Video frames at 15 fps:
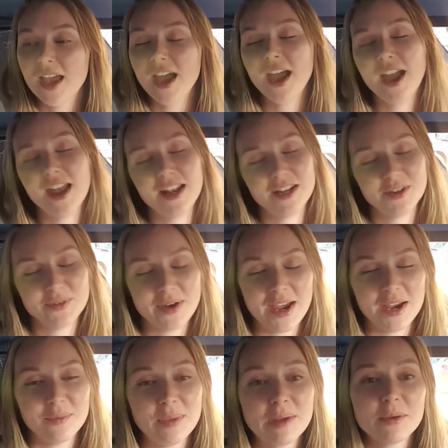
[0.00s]

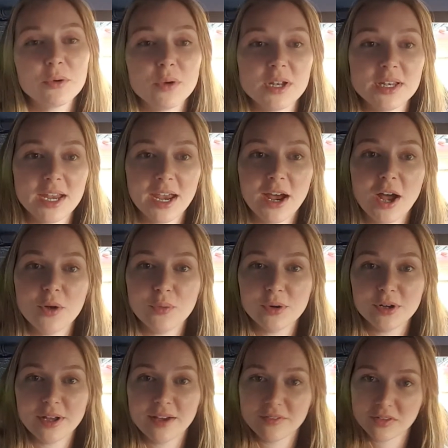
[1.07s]
anyway, maybe one day I
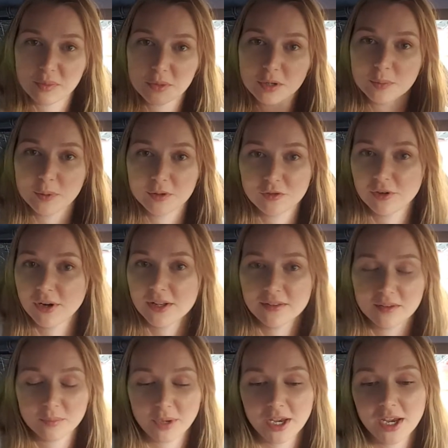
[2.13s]
will have somebody put
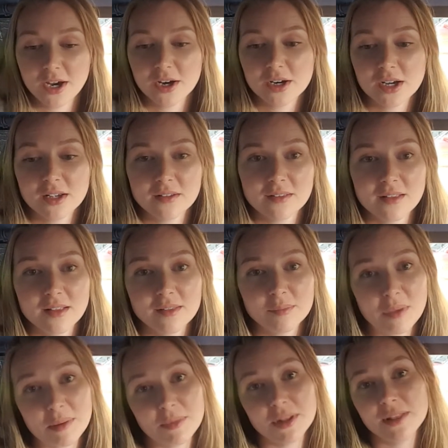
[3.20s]
dreads in my hair, because
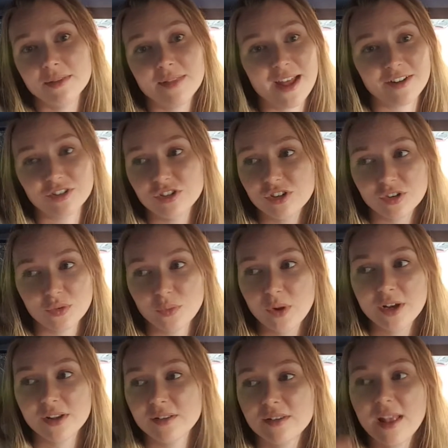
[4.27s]
maybe that's just
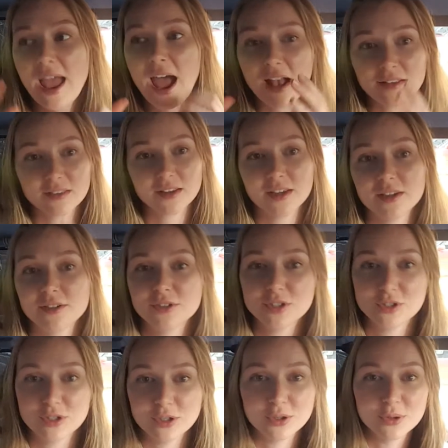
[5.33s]
what it's asking
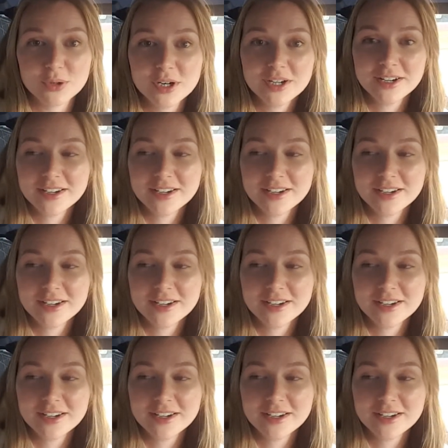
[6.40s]
to do.